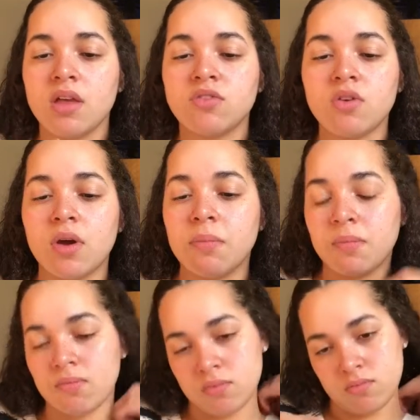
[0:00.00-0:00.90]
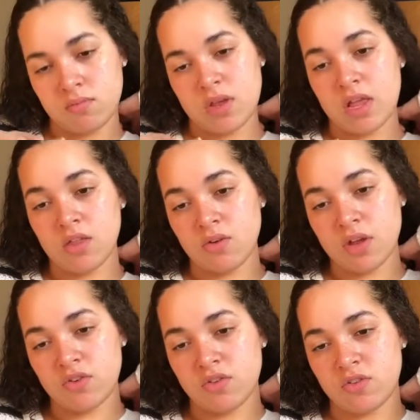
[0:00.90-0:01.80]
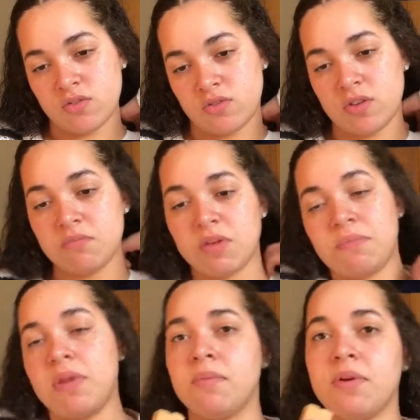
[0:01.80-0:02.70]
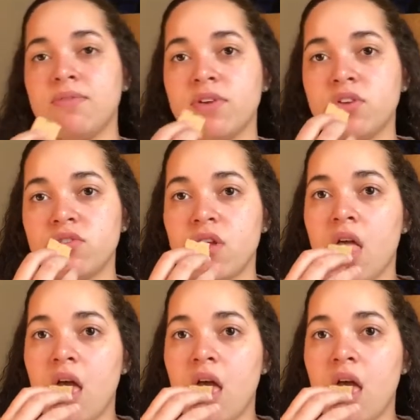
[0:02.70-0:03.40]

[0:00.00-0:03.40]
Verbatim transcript: So I'm, it low just seems like peanut butter fudge.